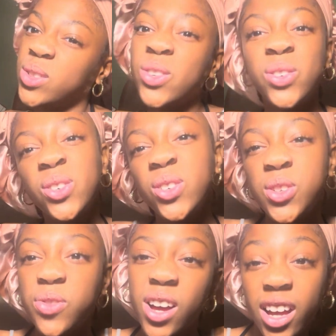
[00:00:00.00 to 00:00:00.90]
ooh,
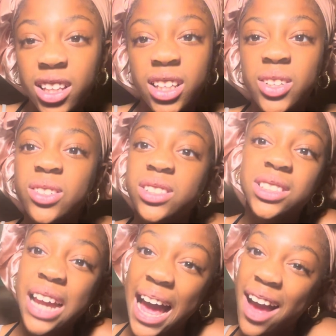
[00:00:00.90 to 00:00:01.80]
you ugly, you
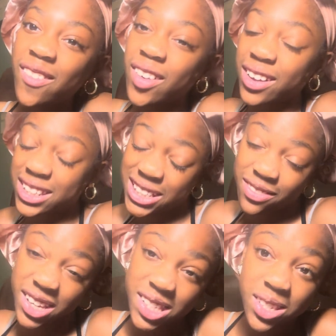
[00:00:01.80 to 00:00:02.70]
chab girl, let's
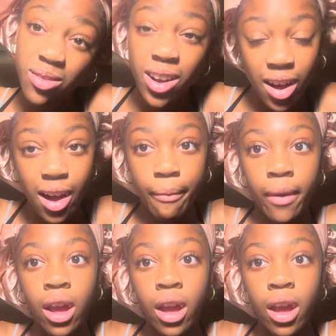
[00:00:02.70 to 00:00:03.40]
fix you up,